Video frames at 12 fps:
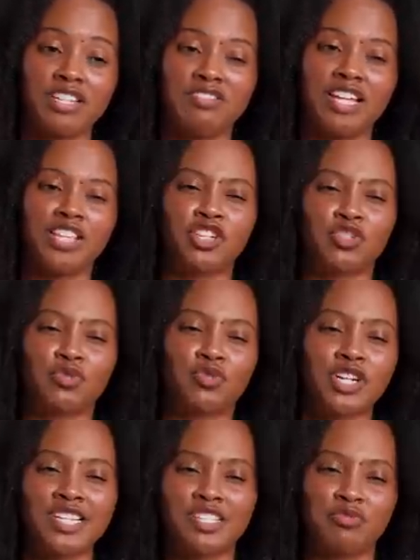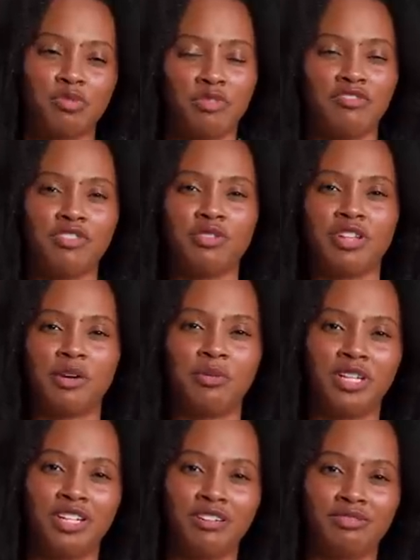just feel like there's a reason women feel that
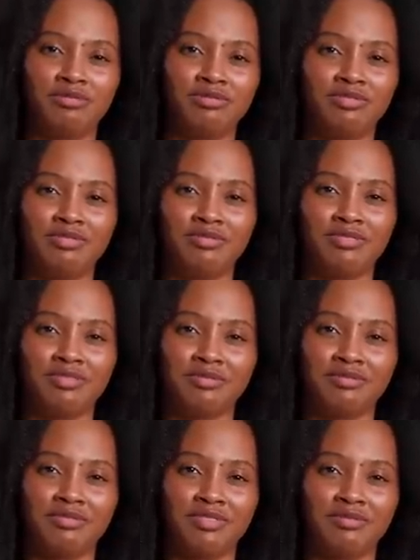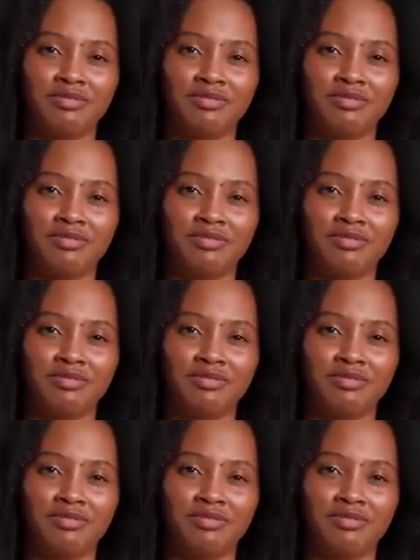way though. Sure.